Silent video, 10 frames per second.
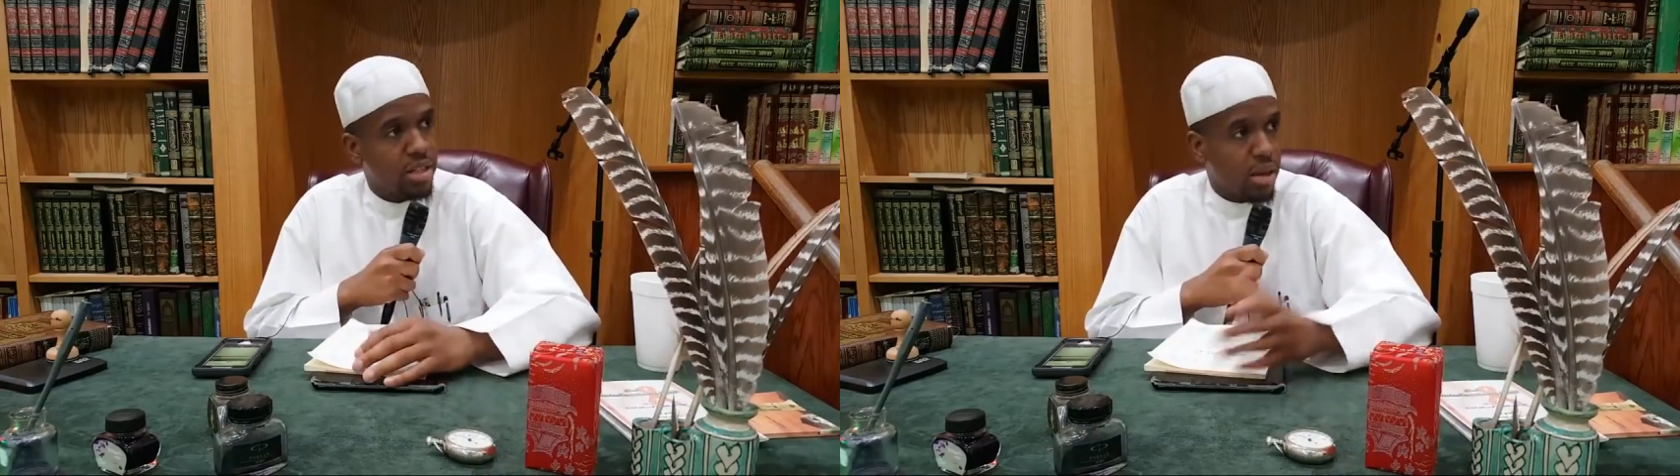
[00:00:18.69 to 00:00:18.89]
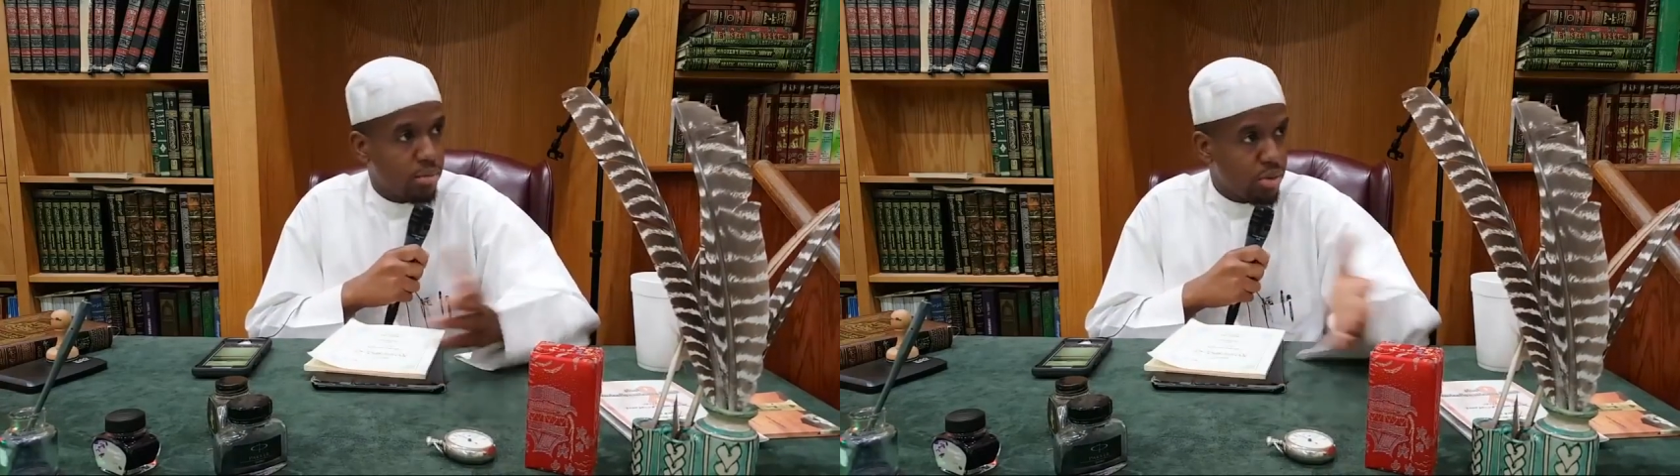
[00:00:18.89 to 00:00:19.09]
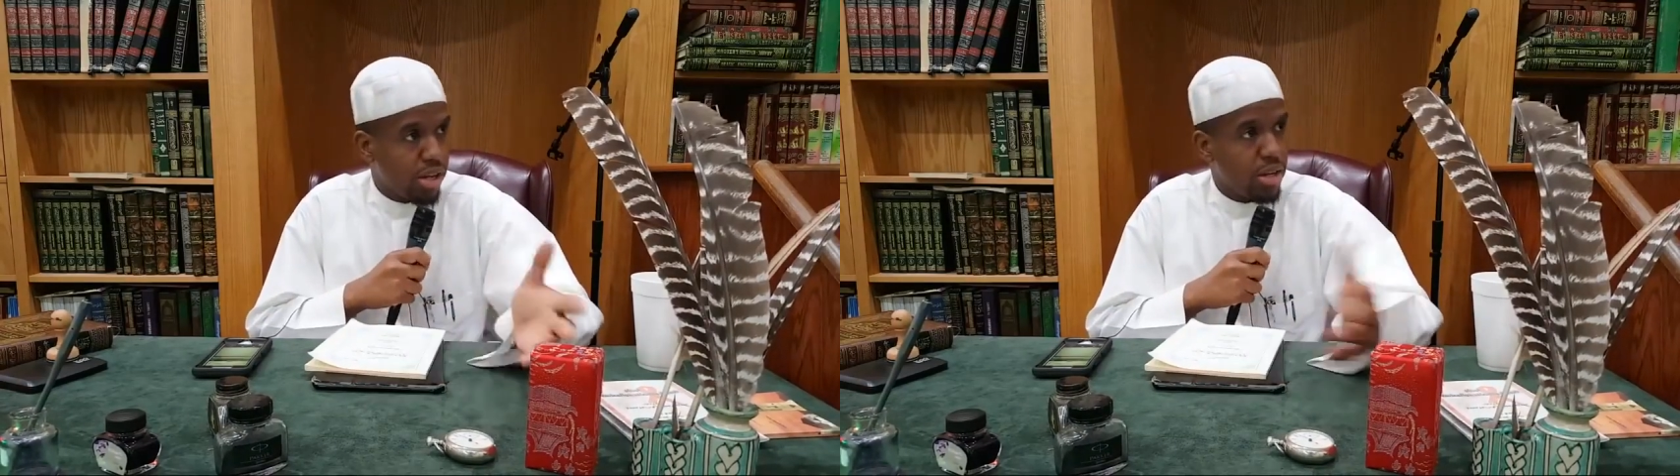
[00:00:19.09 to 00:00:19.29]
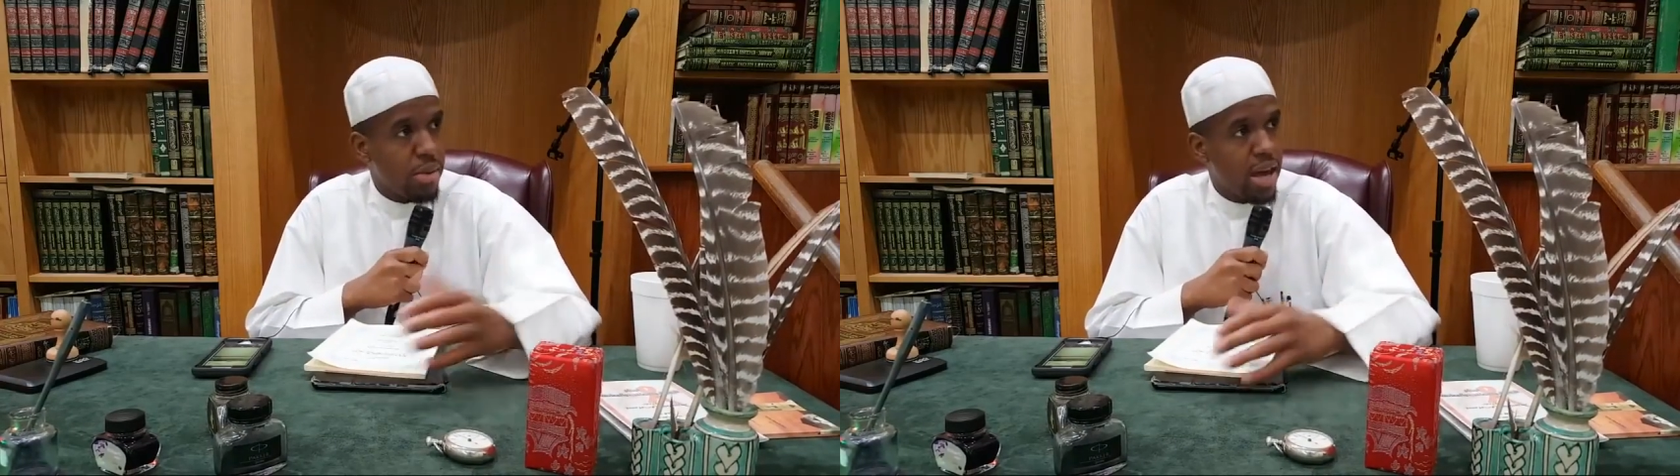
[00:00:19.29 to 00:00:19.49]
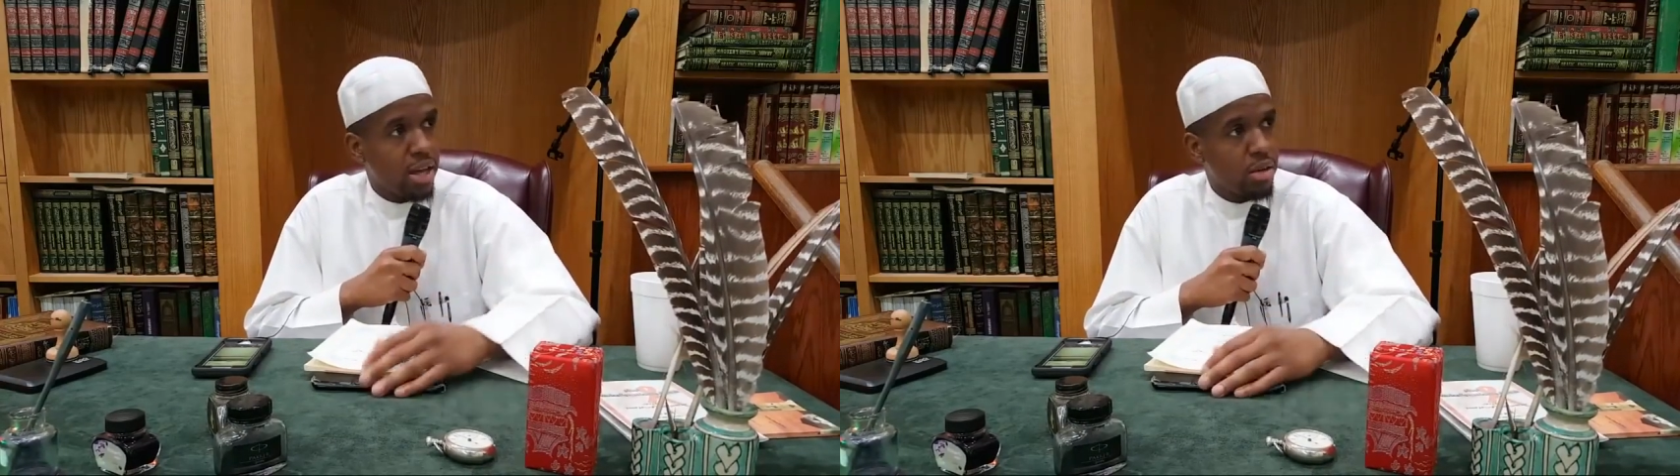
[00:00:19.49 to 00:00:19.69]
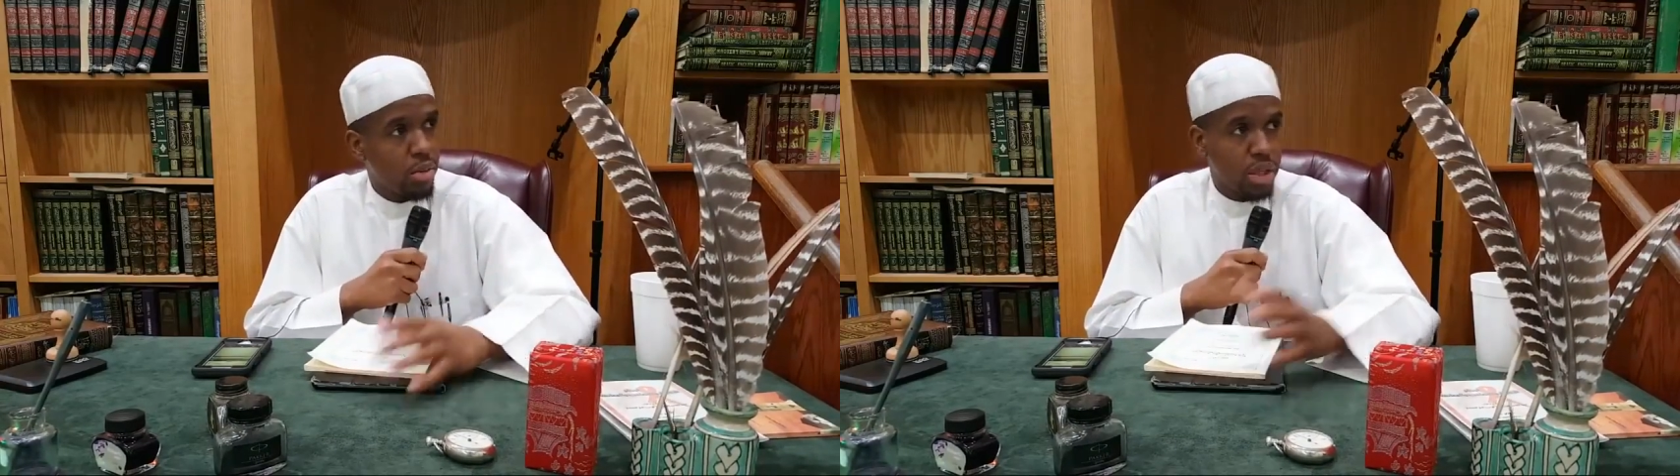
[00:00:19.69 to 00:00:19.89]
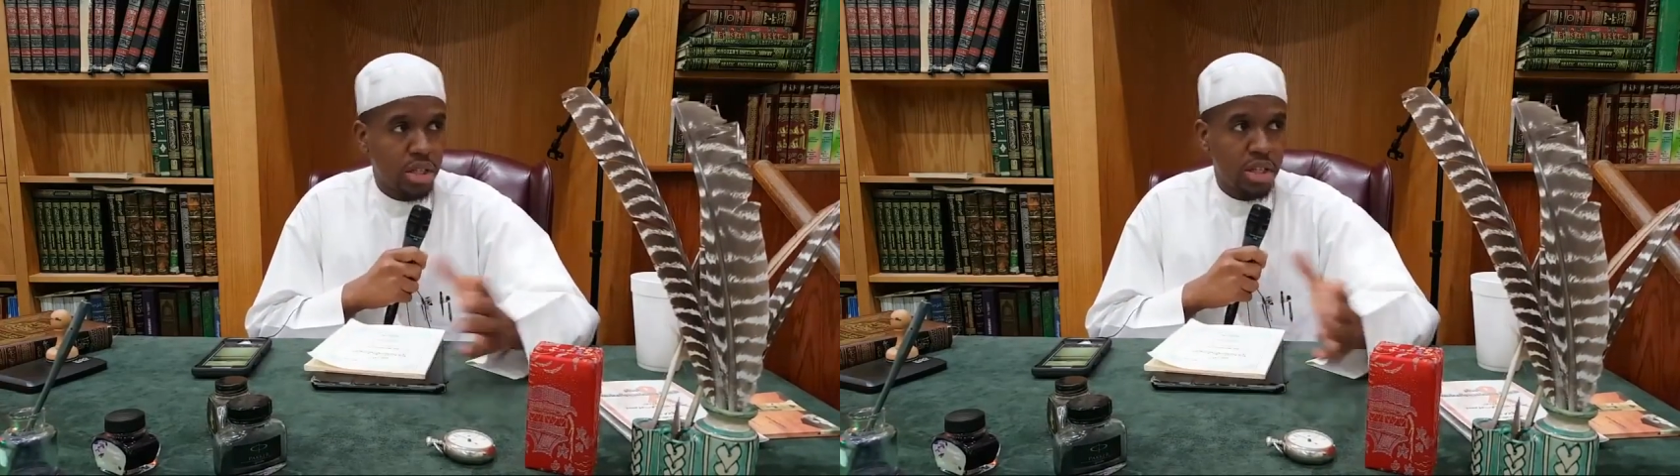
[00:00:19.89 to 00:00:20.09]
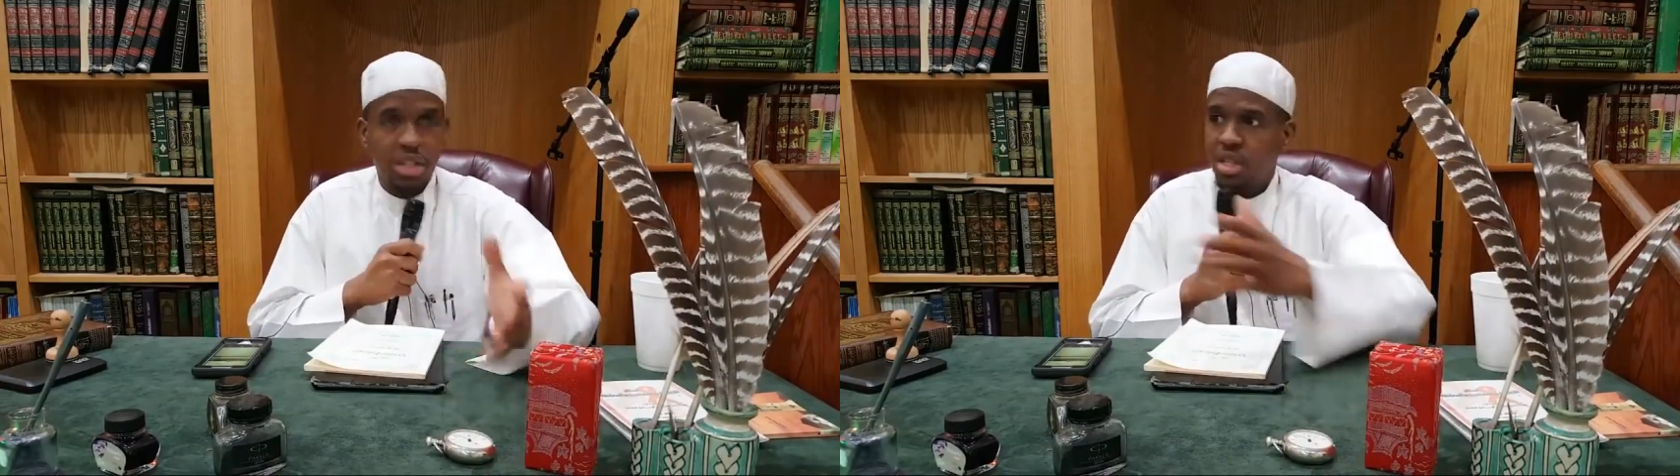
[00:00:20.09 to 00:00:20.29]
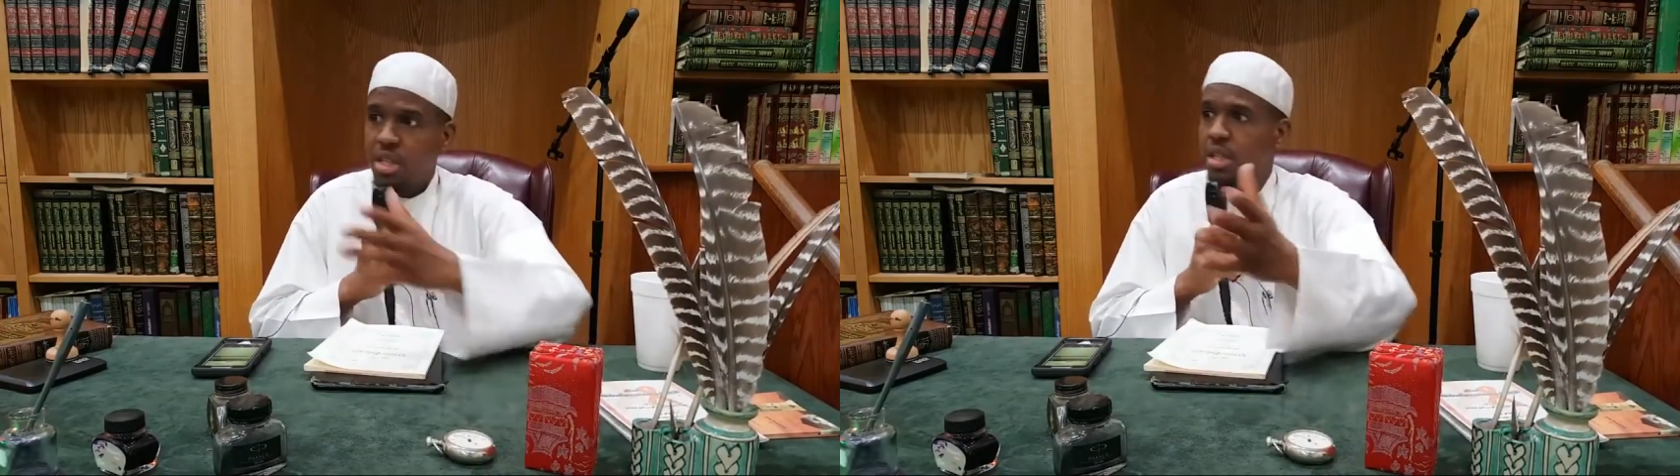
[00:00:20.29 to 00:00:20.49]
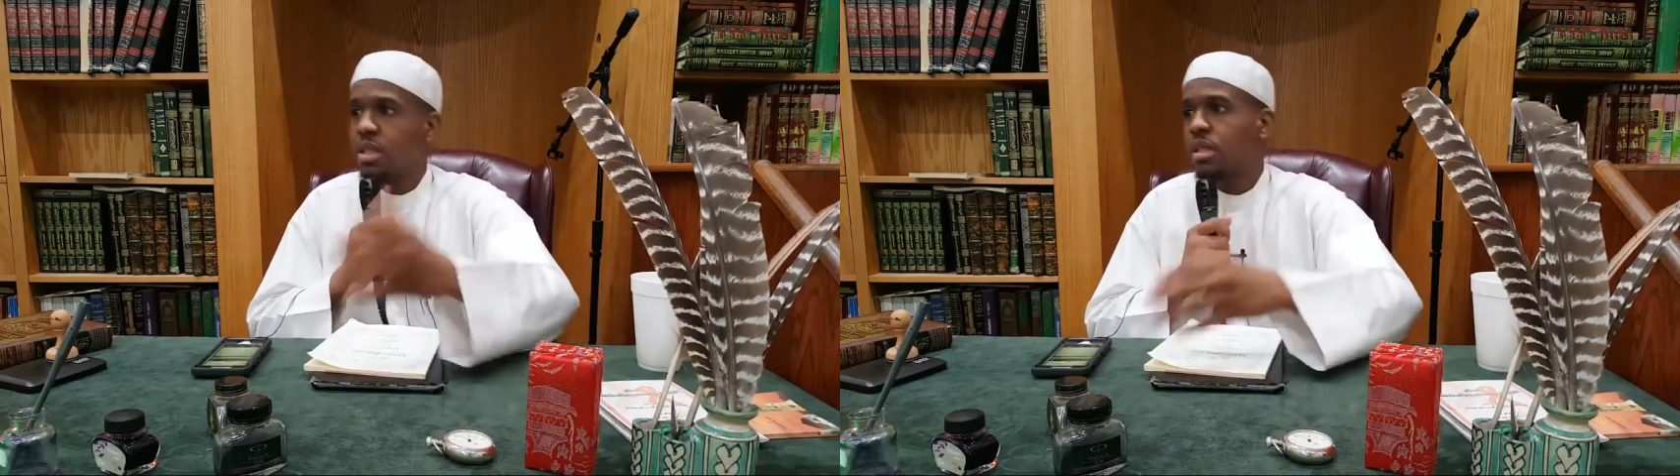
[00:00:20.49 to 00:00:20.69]
I'll uh, pray in the back where the kitchen
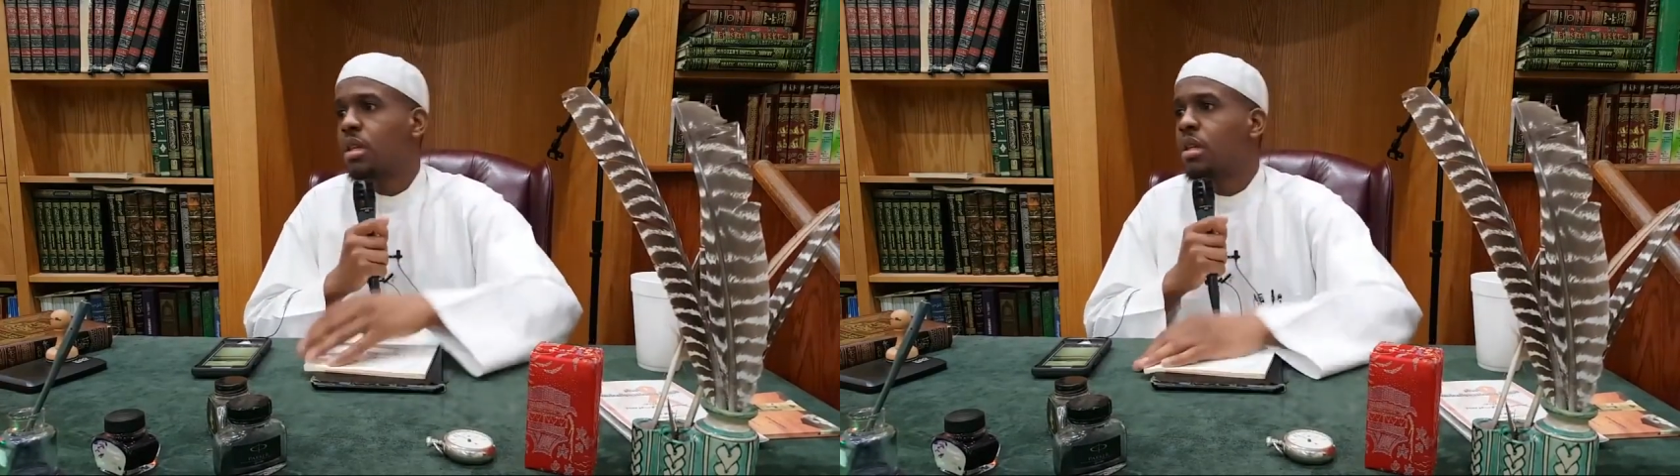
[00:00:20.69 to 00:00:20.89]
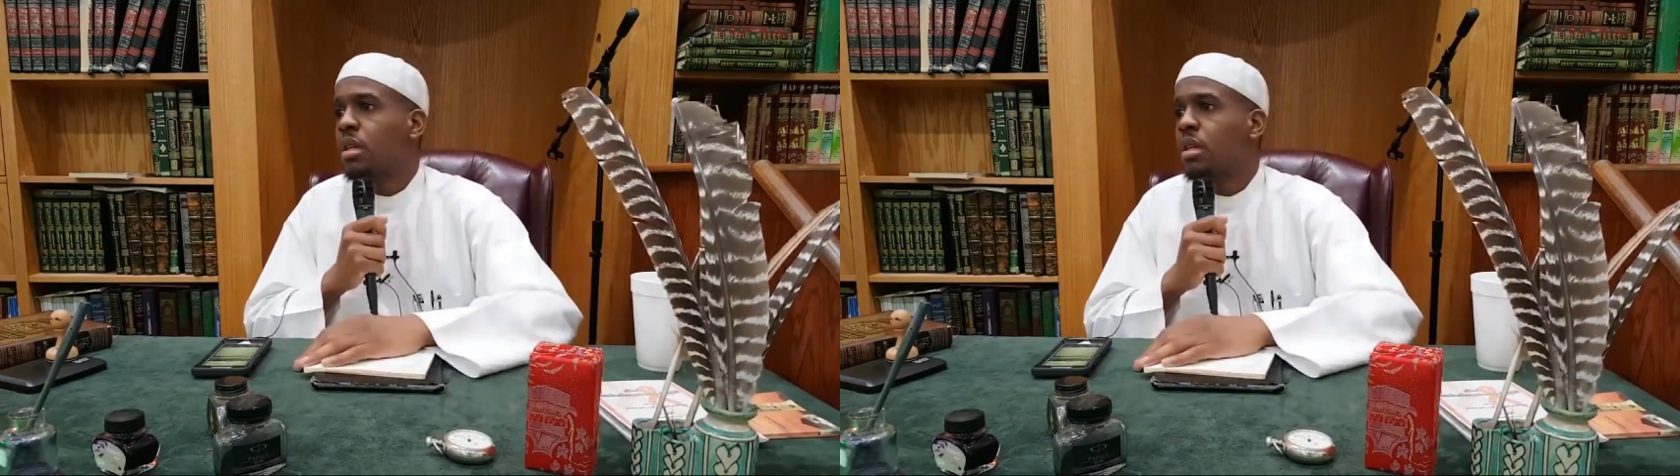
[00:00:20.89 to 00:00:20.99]
is.